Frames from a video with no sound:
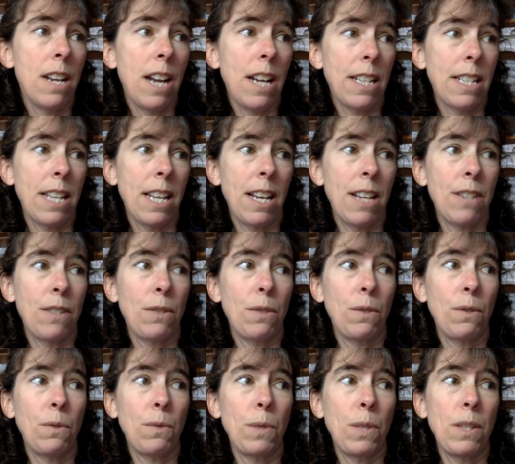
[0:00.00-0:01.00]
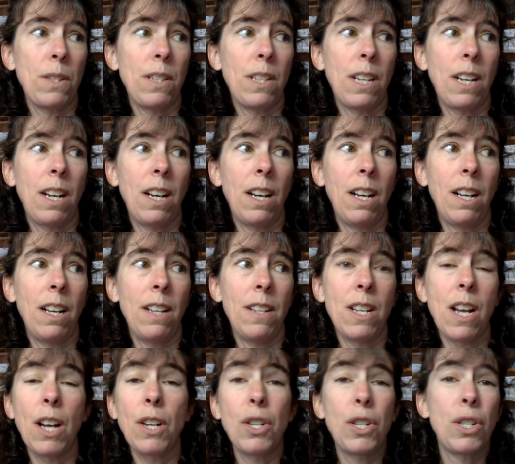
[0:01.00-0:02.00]
next thing I sold was a
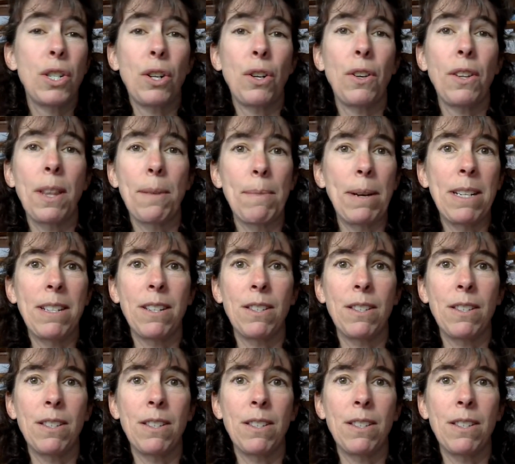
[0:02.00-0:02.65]
shirt that